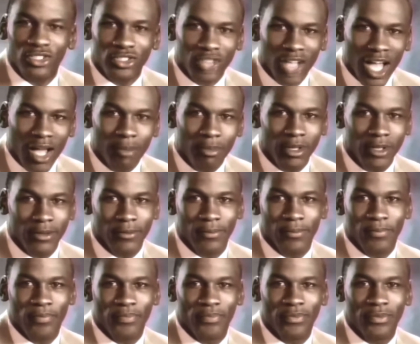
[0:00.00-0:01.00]
Stop it.
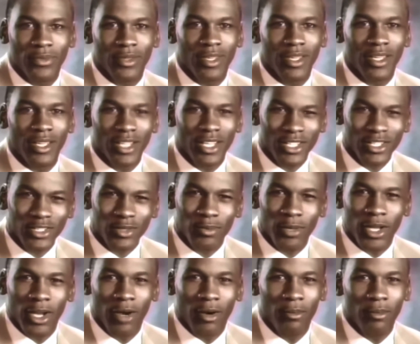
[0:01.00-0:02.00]
Get some
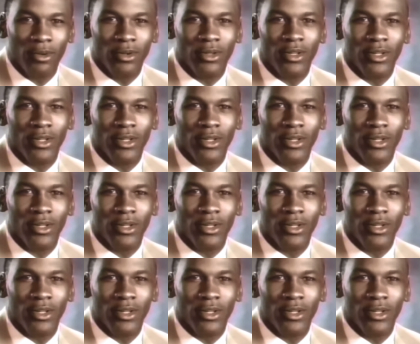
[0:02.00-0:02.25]
help.